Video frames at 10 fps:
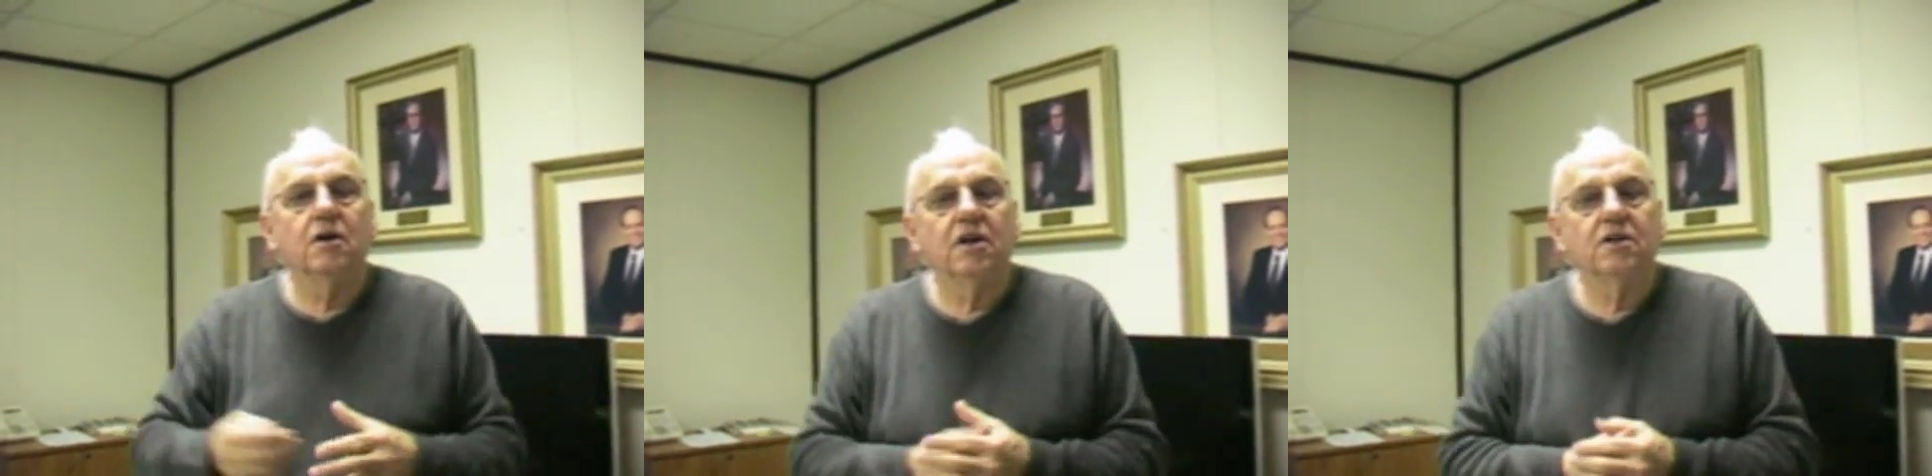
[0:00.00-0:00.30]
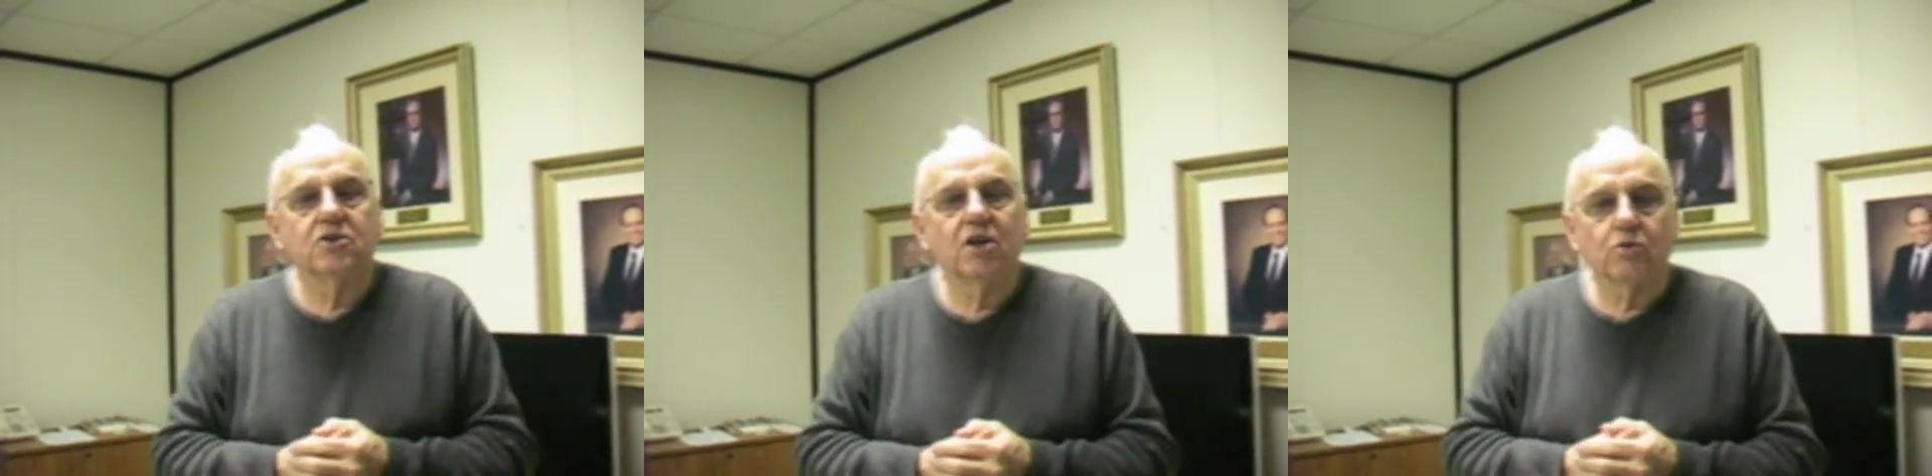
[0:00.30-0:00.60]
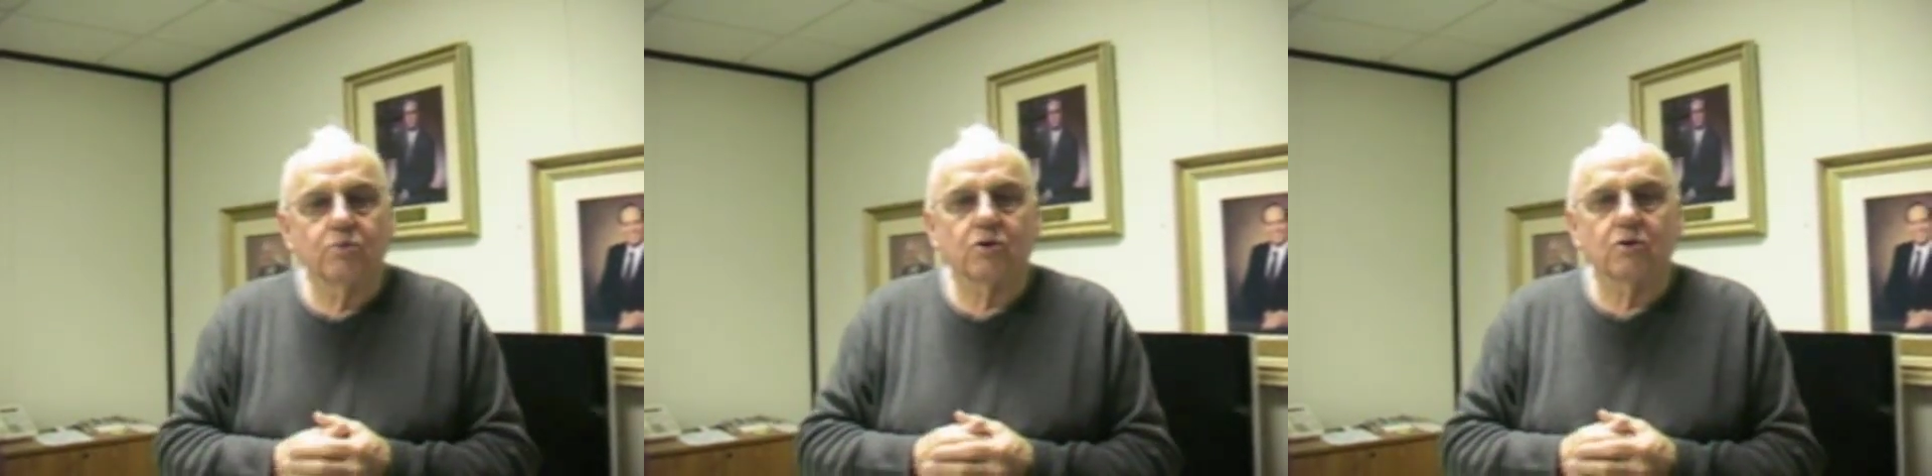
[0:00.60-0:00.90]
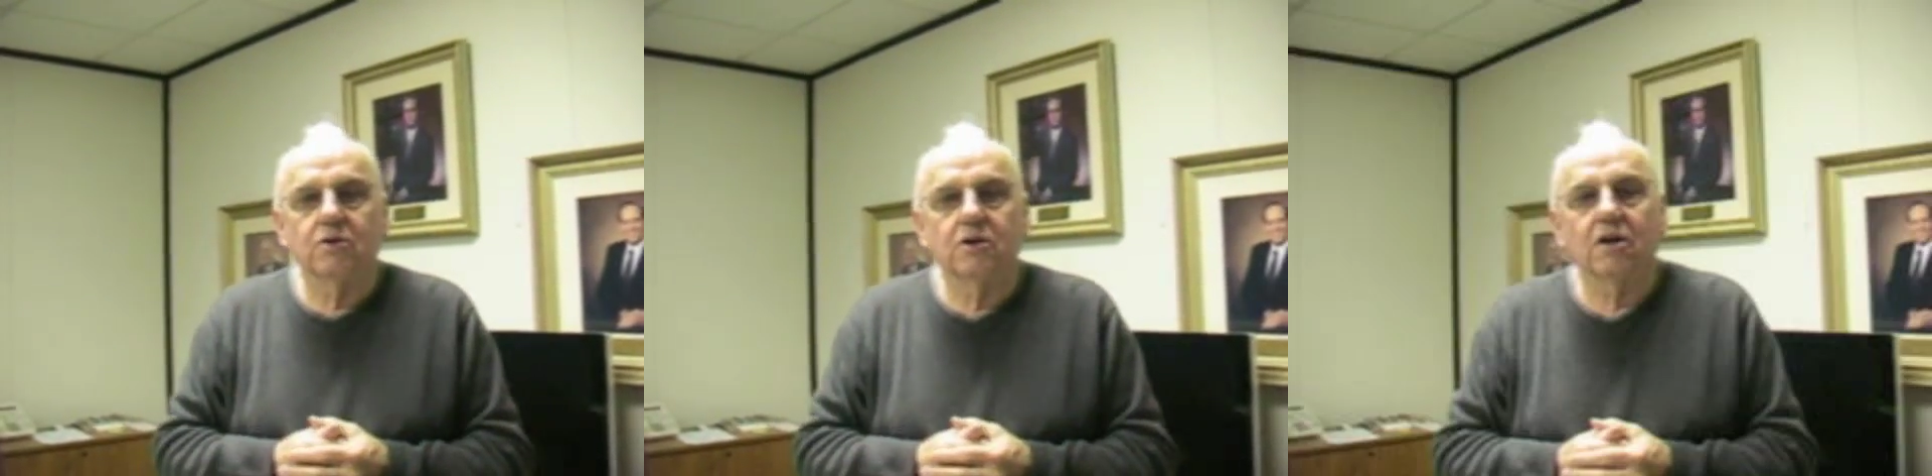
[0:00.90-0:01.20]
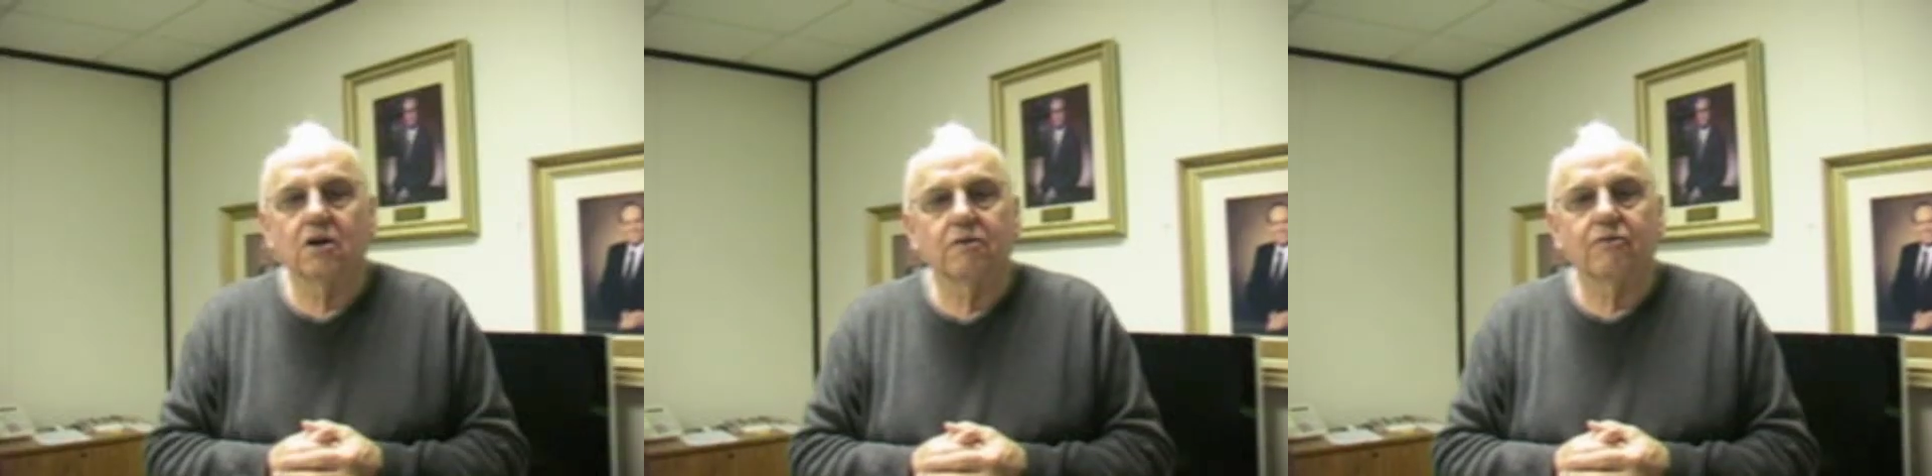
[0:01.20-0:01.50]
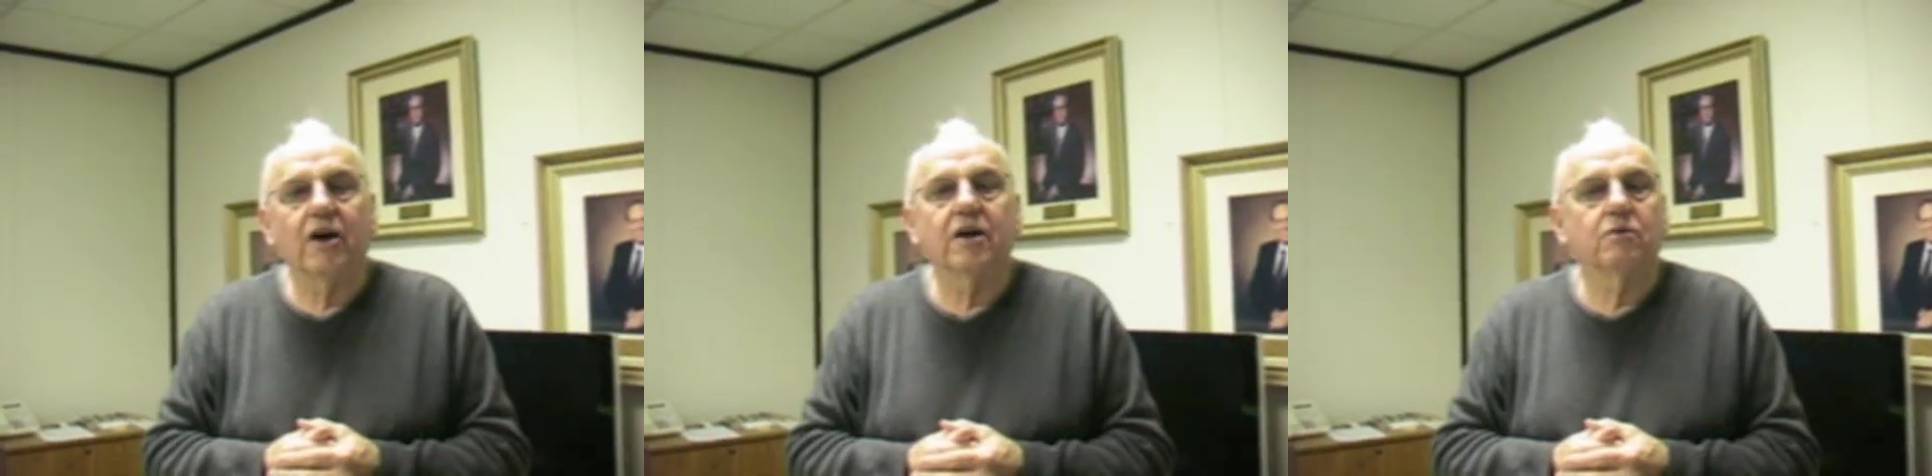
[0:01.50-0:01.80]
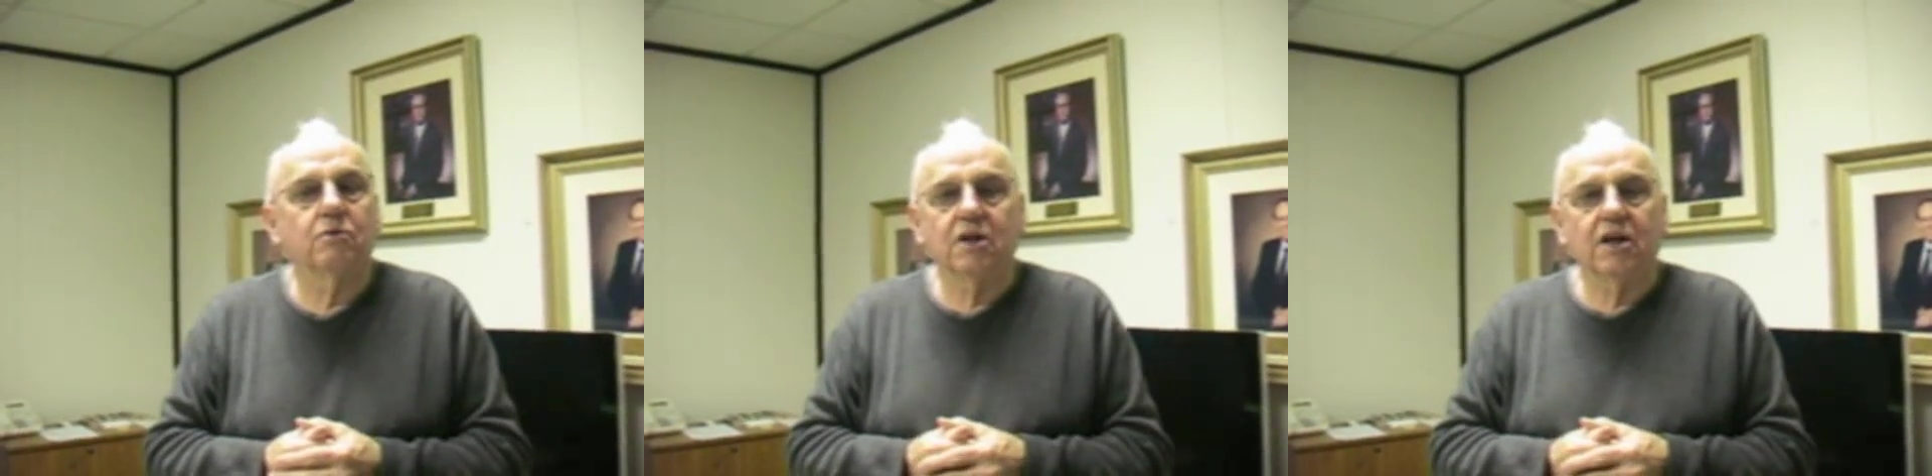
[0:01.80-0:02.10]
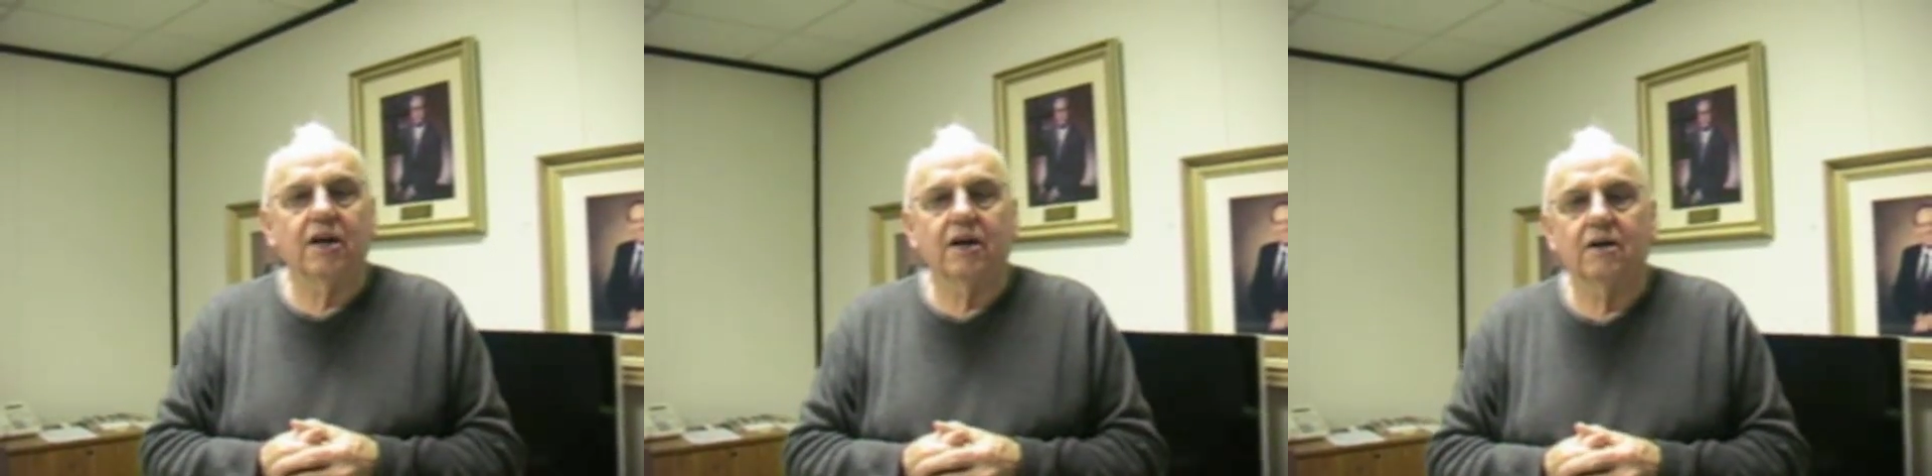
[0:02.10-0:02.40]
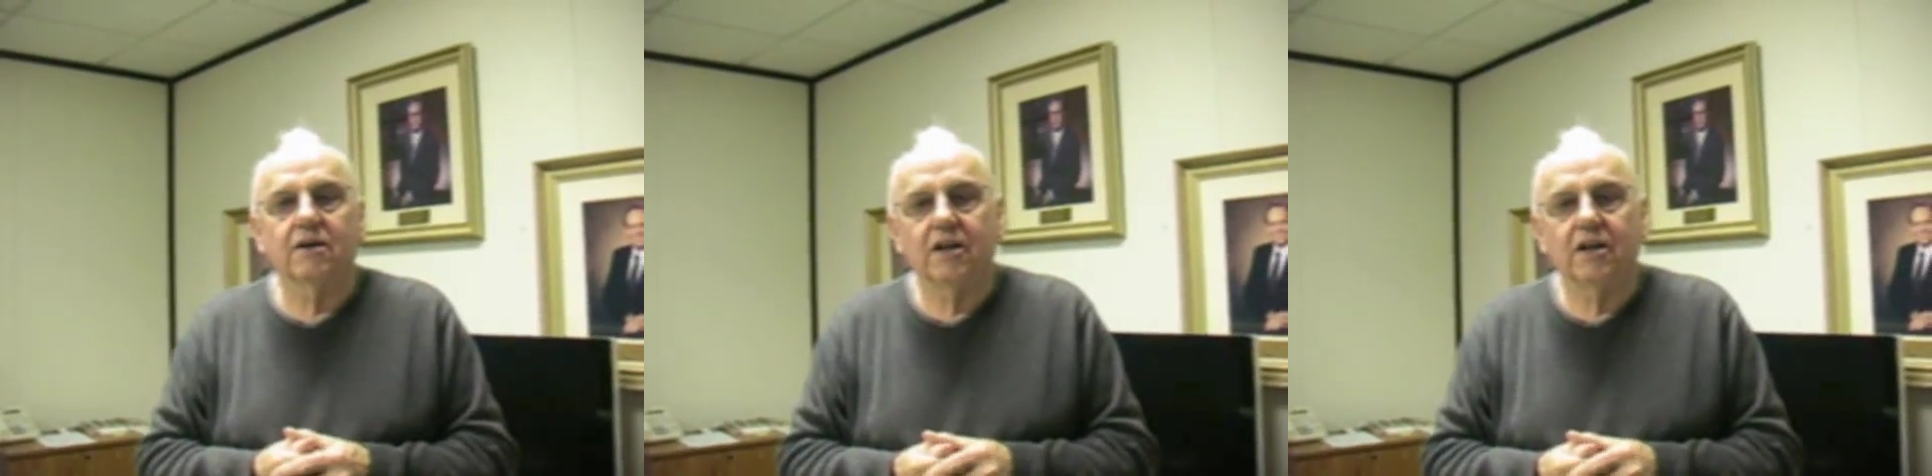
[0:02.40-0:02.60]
in South Brooklyn flying through the air.